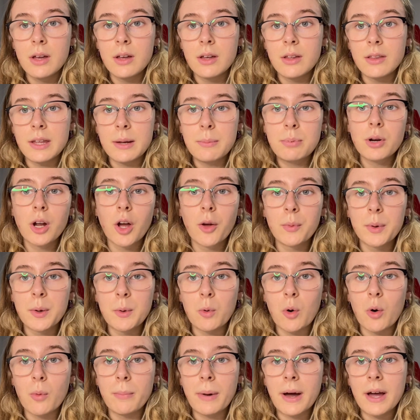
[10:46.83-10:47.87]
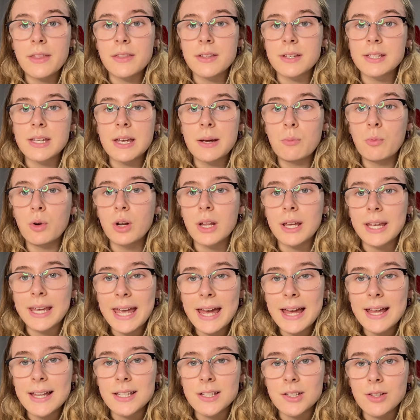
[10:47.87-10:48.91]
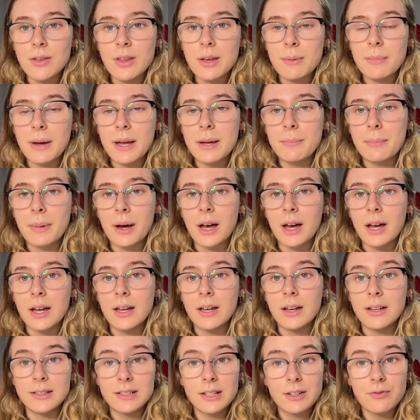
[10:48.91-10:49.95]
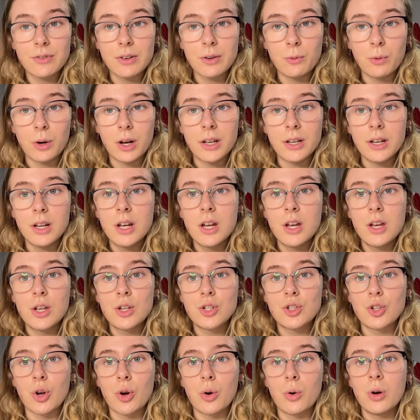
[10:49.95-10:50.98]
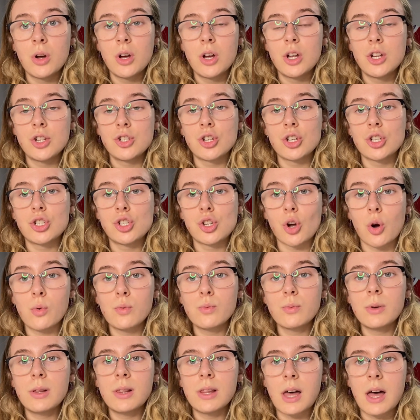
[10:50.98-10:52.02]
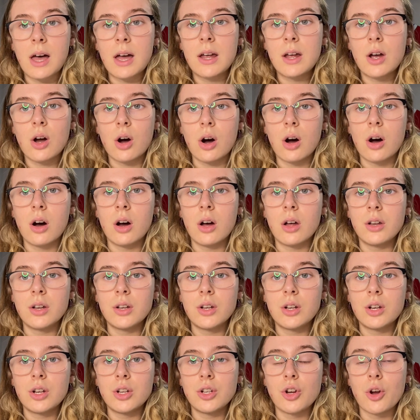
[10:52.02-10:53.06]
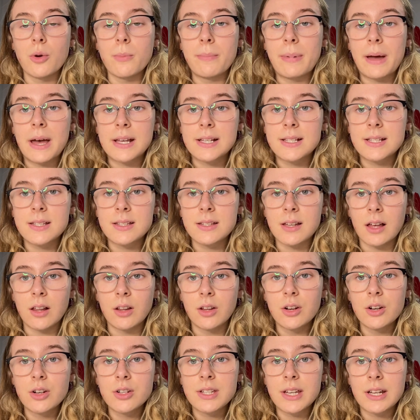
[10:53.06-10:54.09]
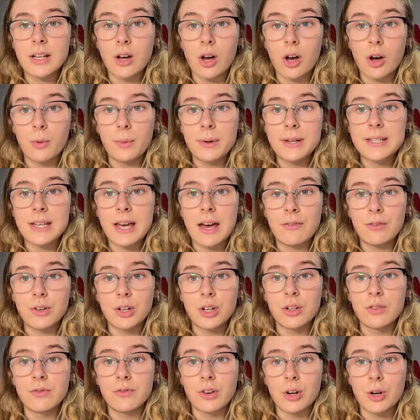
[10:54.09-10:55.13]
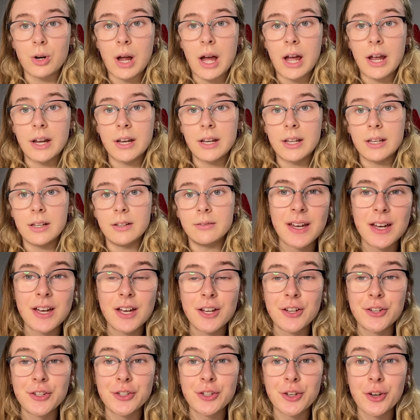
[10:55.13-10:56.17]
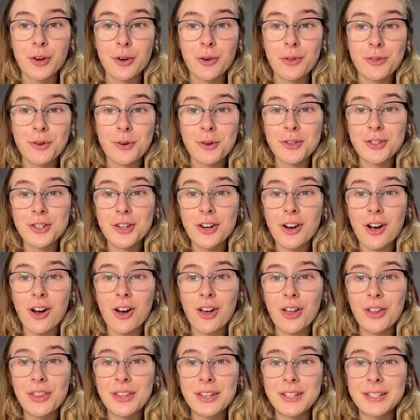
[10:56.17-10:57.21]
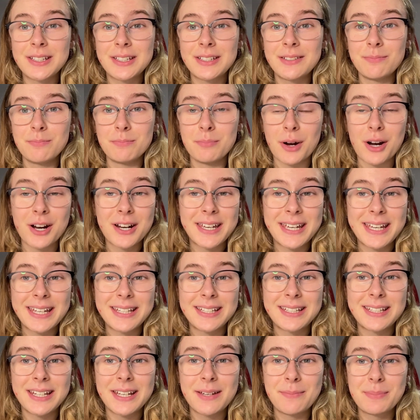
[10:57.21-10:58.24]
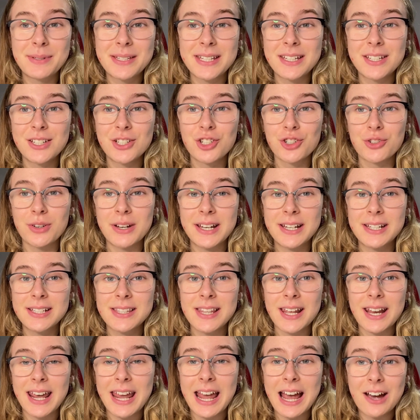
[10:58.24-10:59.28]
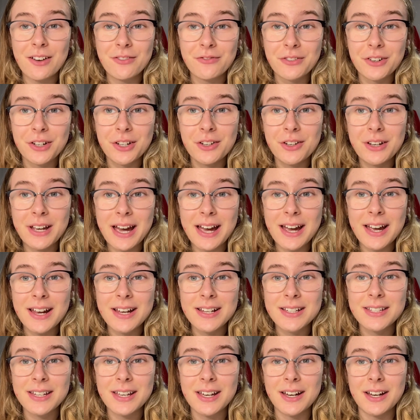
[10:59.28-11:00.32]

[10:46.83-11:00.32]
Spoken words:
they probably won't buy the same one again, so they might buy a different one. So just don't rely on your best sellers and always have a good variety. So those are all the market tips and tricks that I have for you guys.